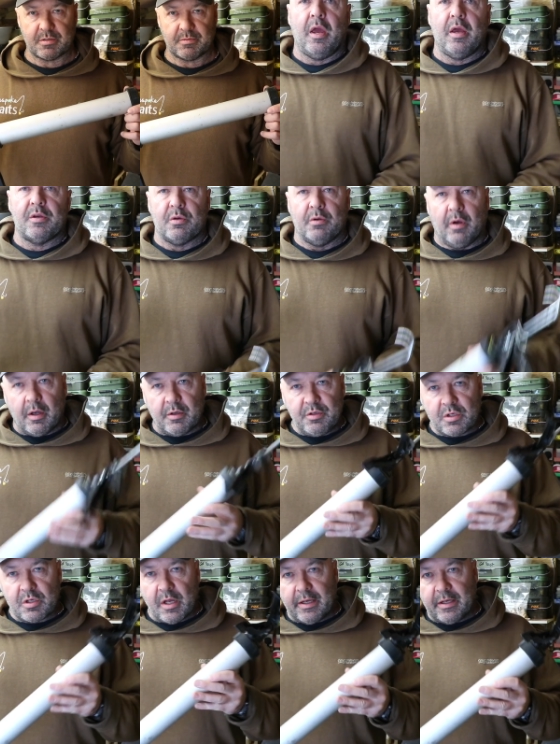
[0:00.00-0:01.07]
Okay, so I'd
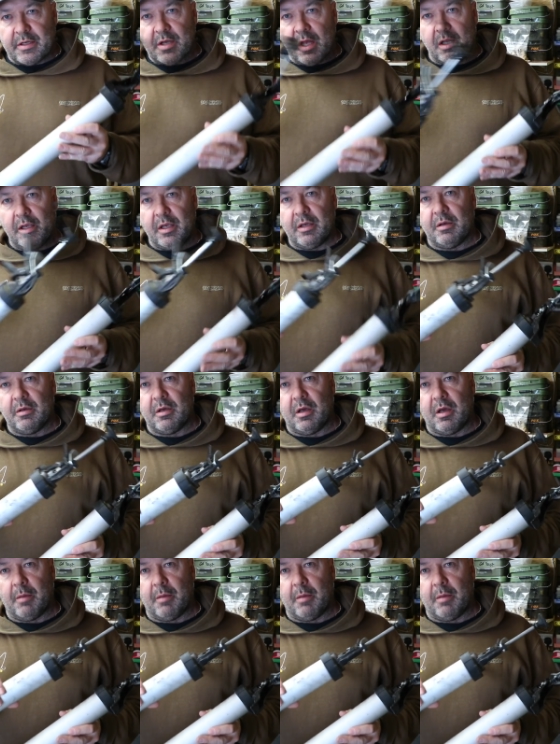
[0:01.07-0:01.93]
just like to tell you